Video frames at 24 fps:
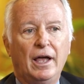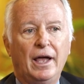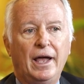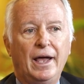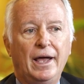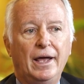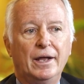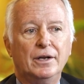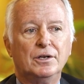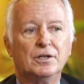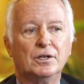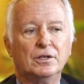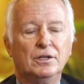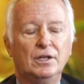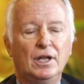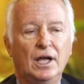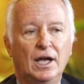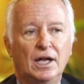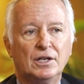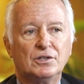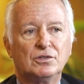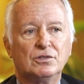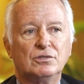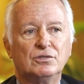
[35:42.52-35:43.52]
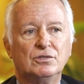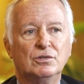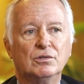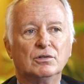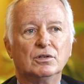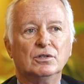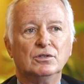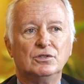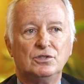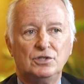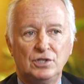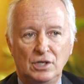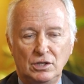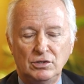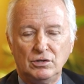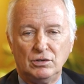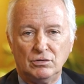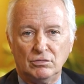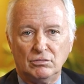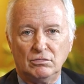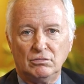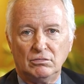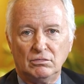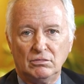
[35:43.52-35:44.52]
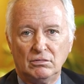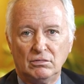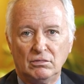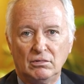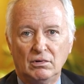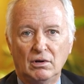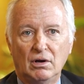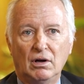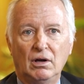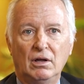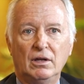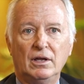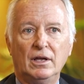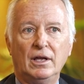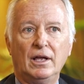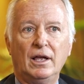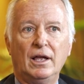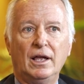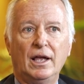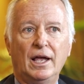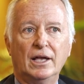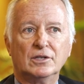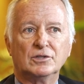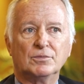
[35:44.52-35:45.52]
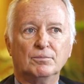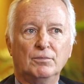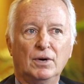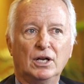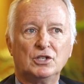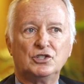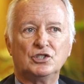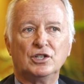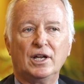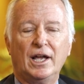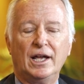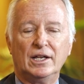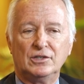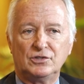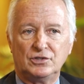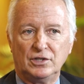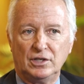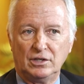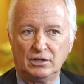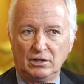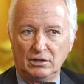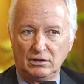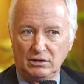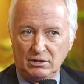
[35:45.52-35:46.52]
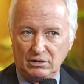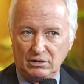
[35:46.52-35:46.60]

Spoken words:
and not to continue as much as it